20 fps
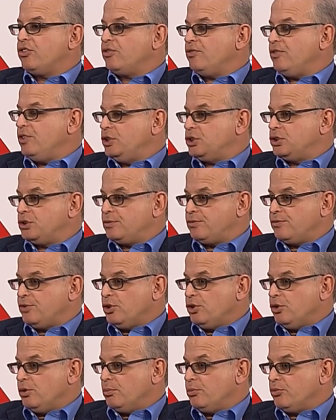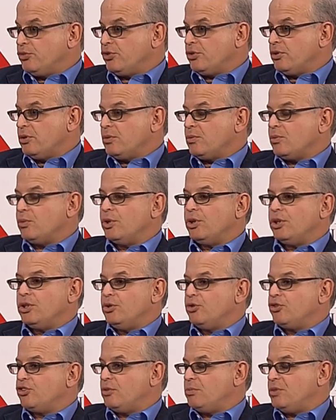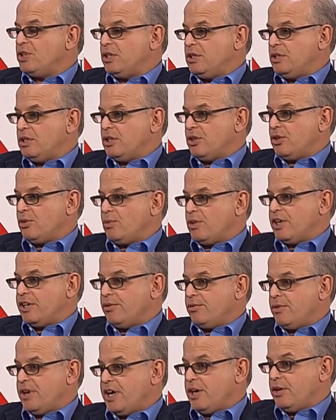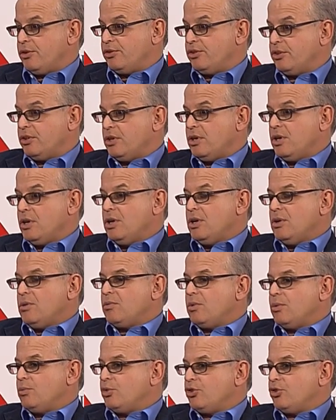feature films, where it used to be the other way around. When we're